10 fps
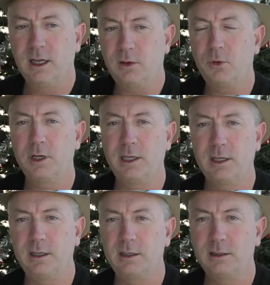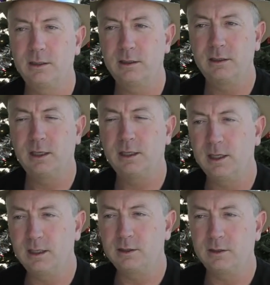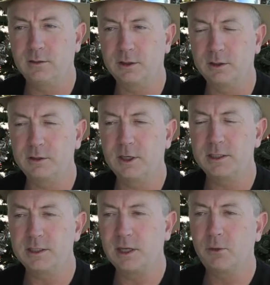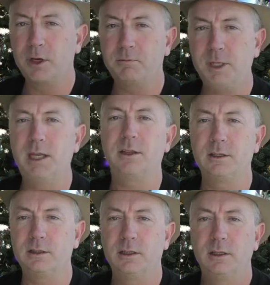I want to get in, not get into their good graces, I want to be in